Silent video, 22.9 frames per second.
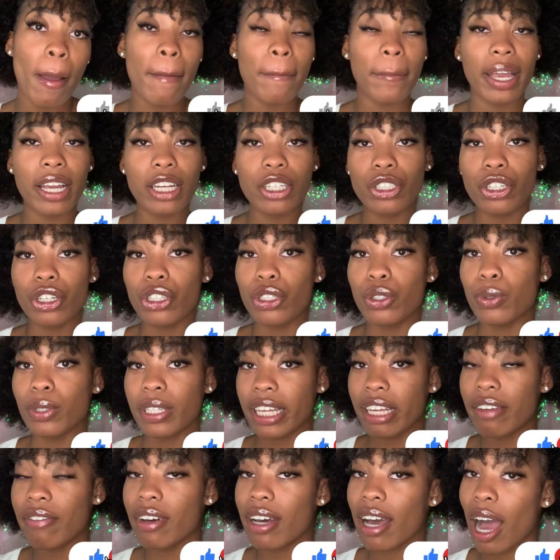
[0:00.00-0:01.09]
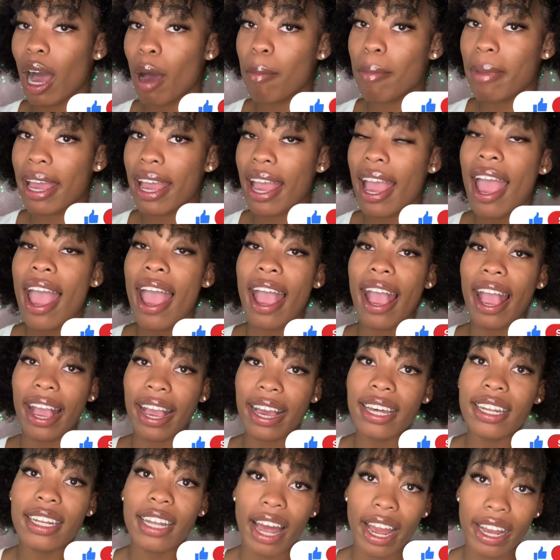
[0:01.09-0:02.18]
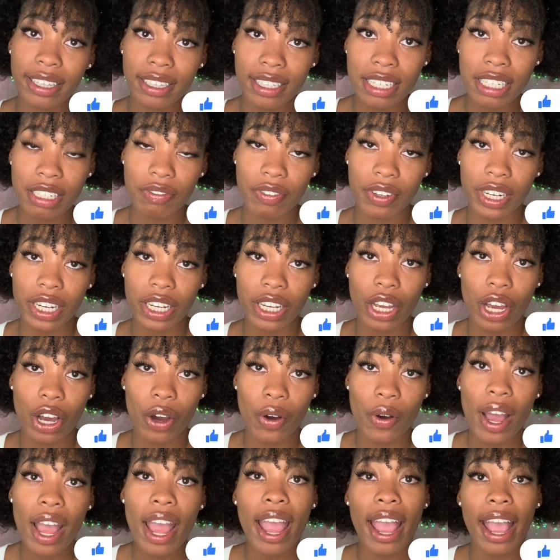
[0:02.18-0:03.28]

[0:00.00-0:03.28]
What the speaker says: Make sure you leave a comment and like this video